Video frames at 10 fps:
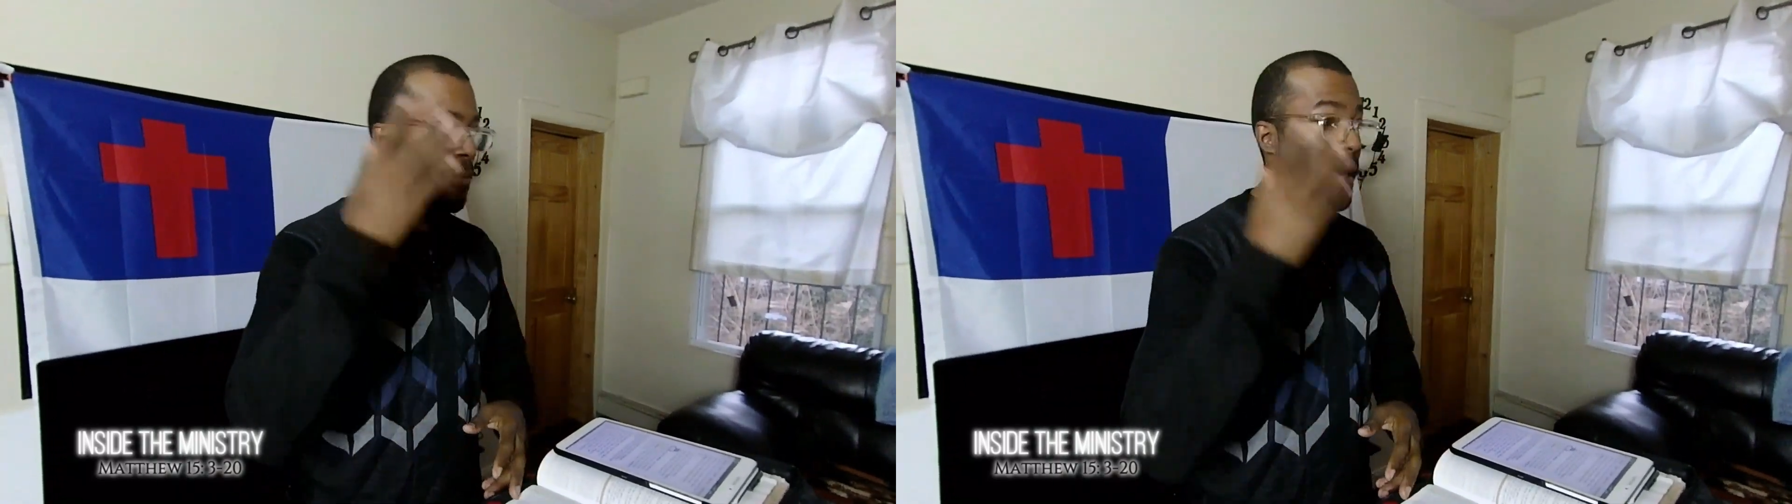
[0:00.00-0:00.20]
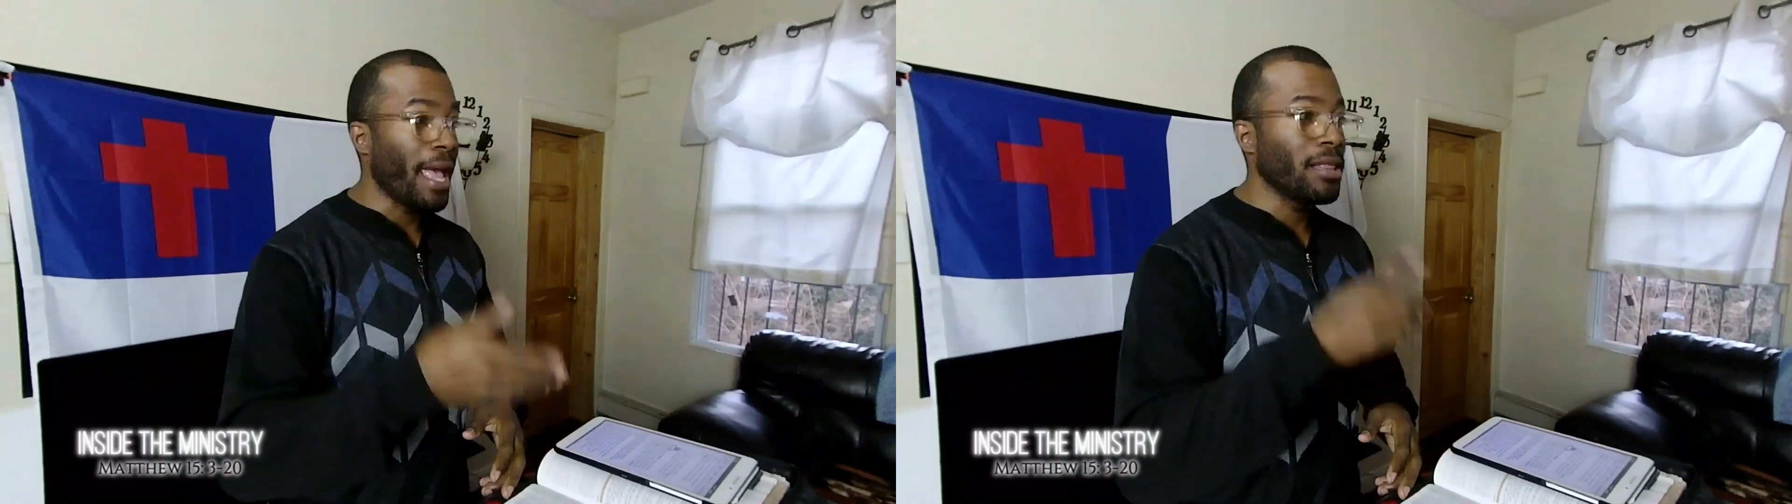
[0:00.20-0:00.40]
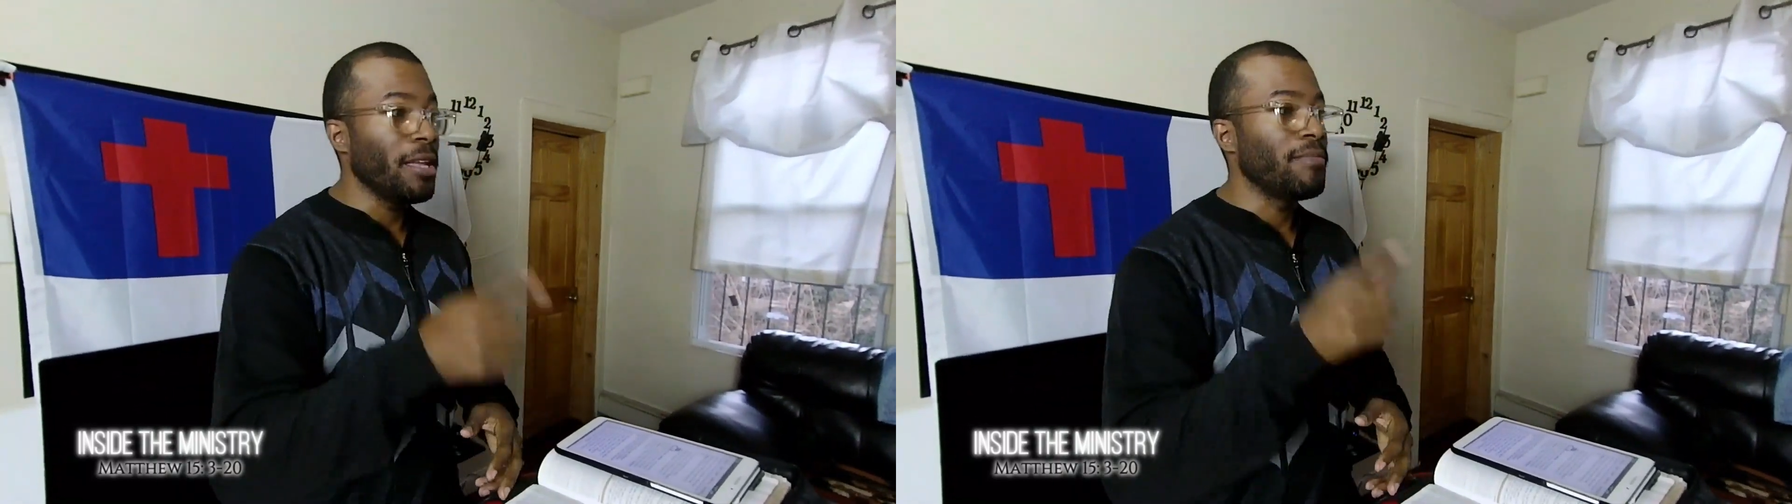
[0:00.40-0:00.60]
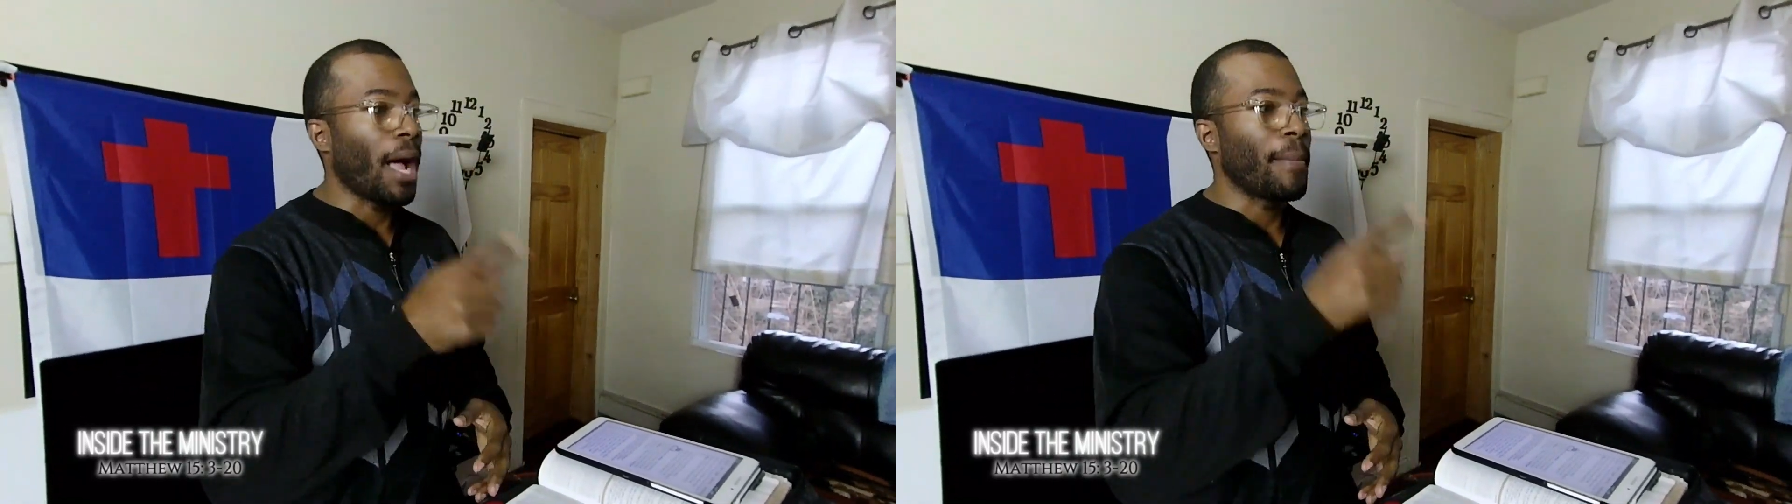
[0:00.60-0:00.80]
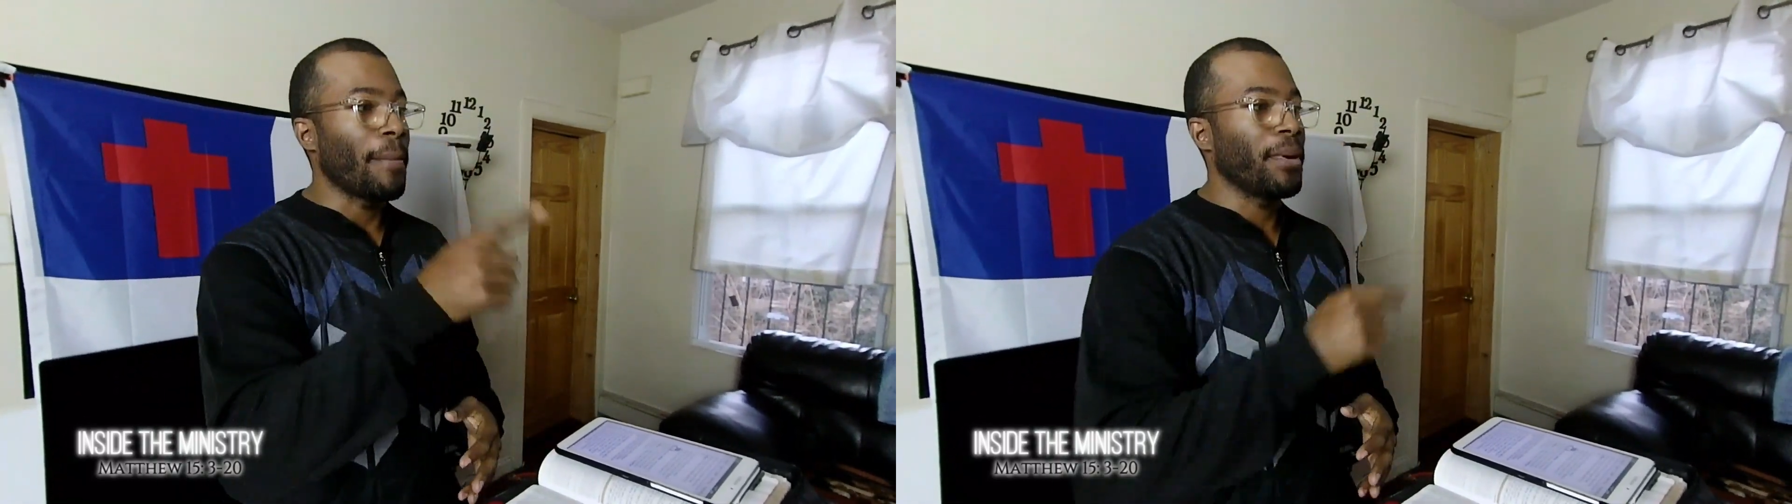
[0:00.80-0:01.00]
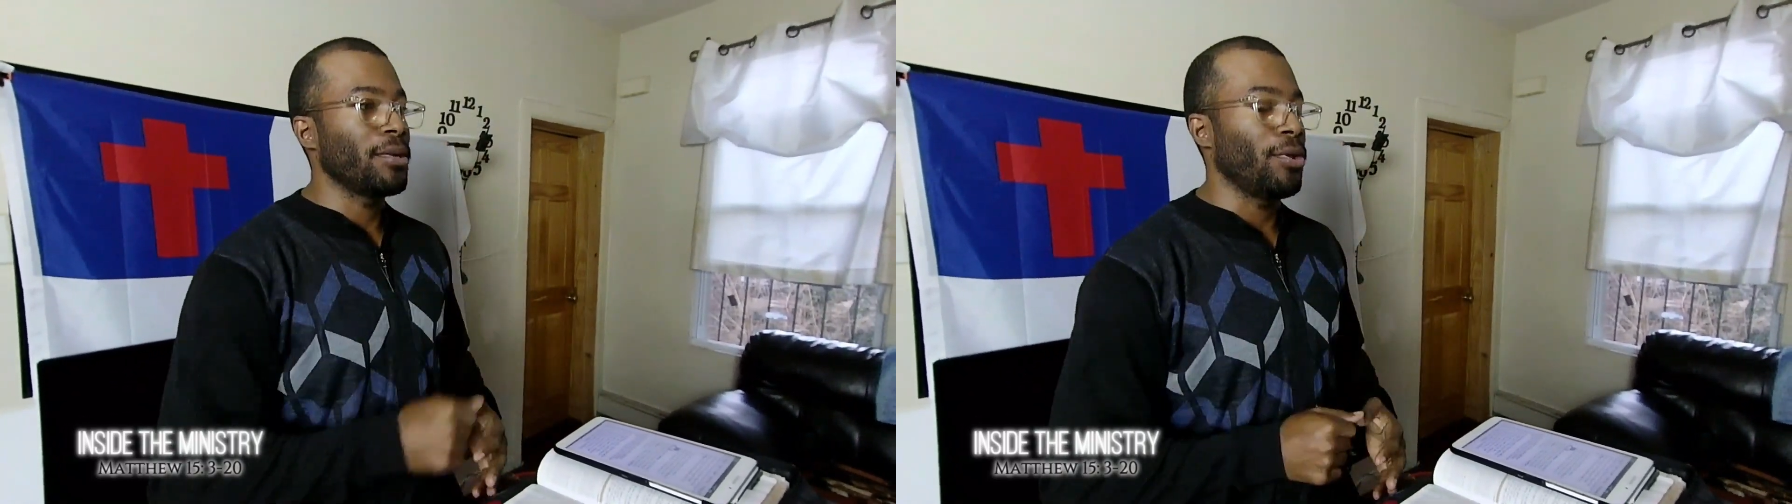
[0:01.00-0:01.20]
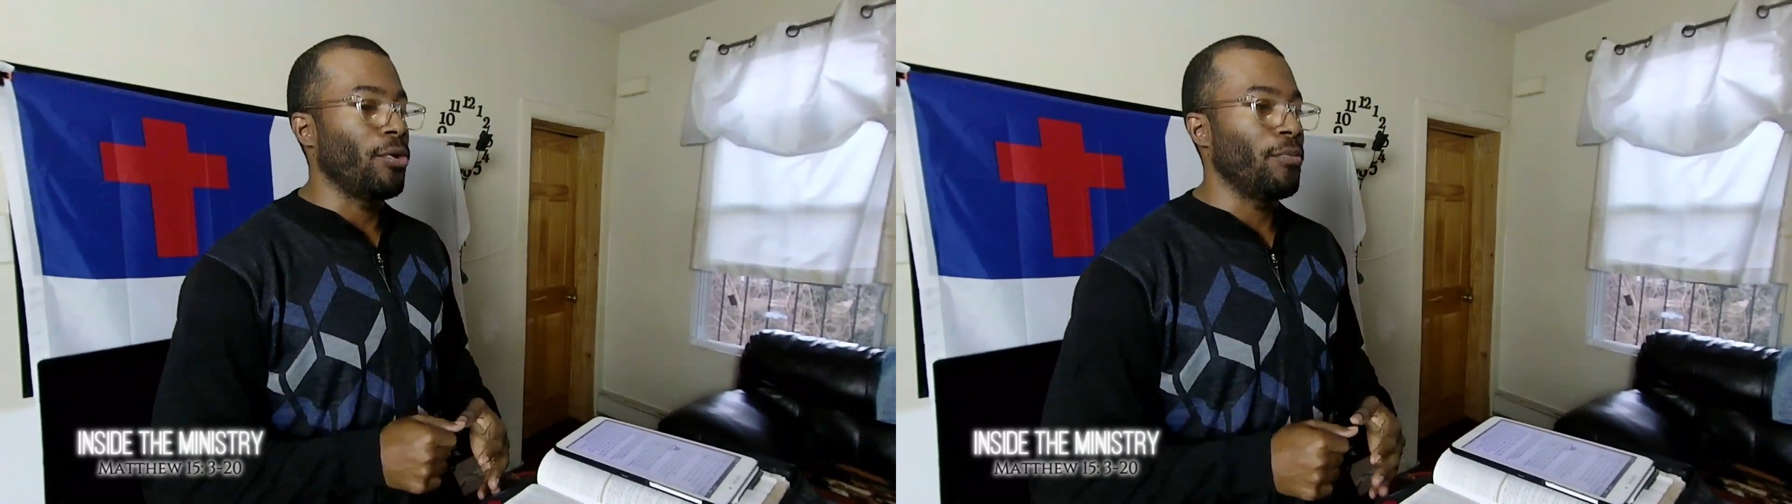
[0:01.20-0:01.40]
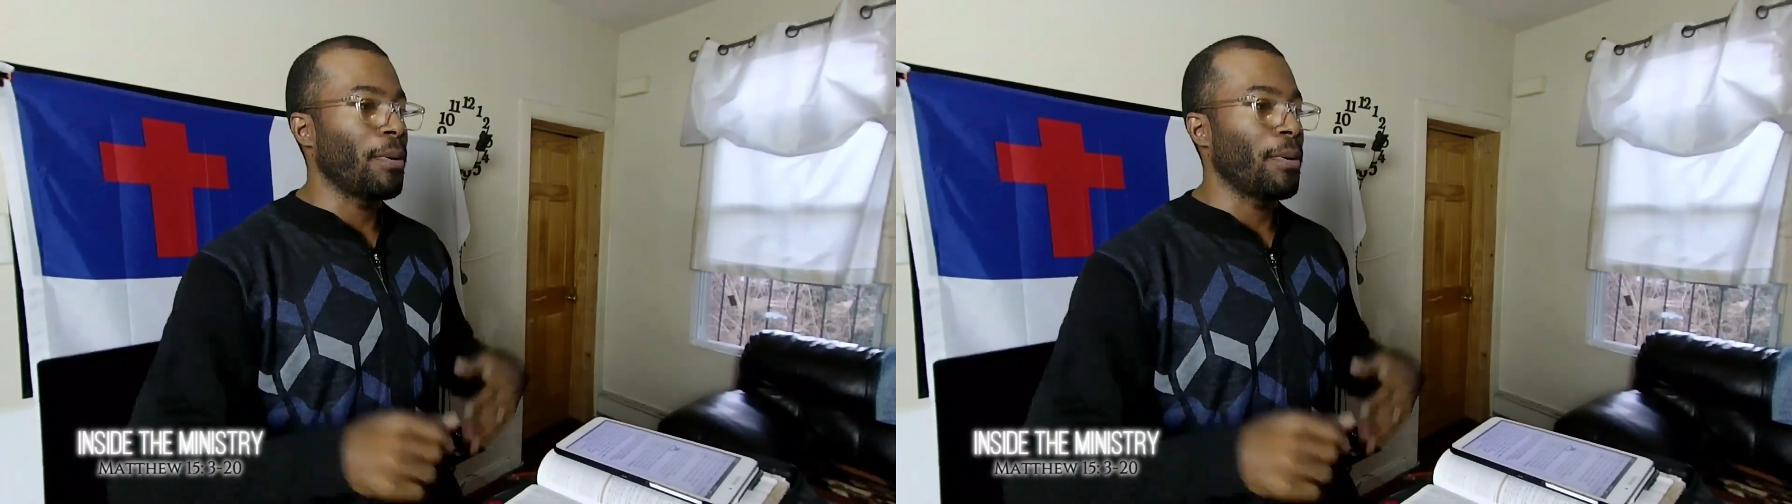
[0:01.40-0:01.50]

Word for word: Man live not by bread alone,